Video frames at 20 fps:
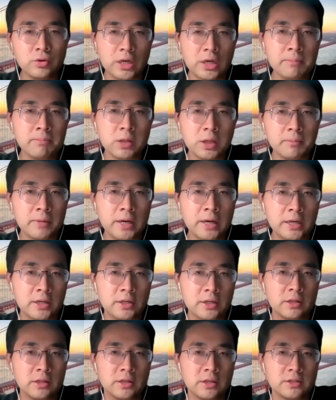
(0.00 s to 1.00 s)
implement
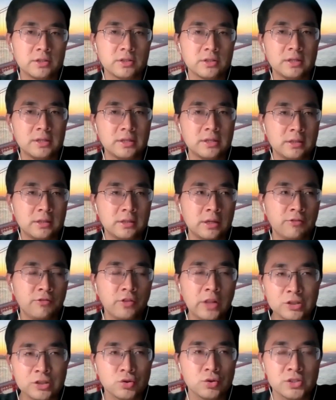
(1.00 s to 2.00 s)
in the
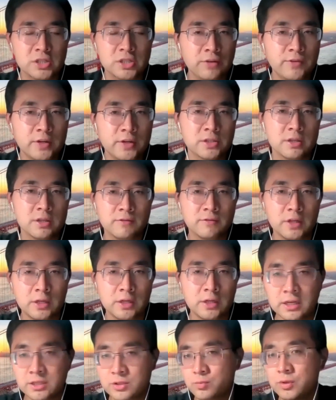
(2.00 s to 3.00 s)
flexural stiffness of the
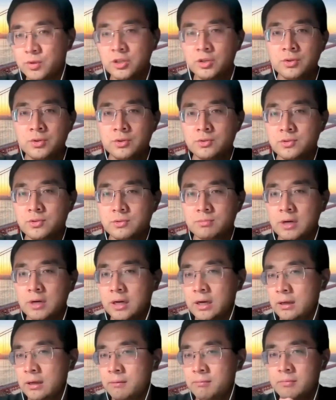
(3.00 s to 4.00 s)
disc, we use
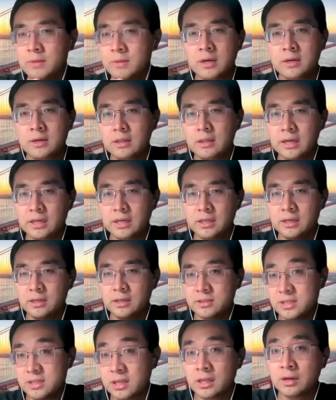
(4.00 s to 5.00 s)
like
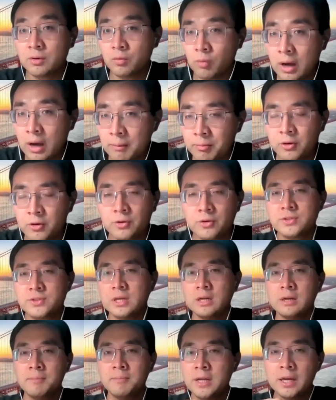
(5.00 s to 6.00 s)
silicone rubbers
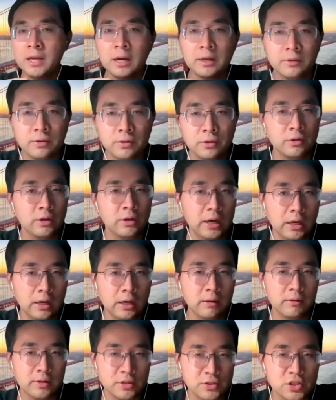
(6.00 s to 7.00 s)
and many
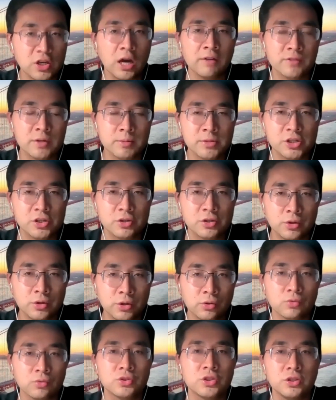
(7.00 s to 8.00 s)
other soft
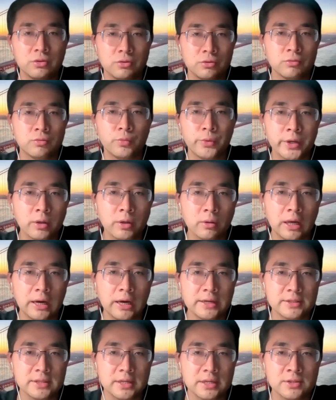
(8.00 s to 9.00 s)
material to
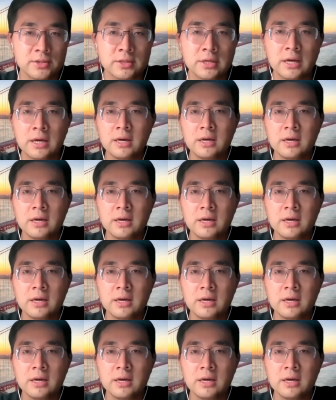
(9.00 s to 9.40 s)
realize this.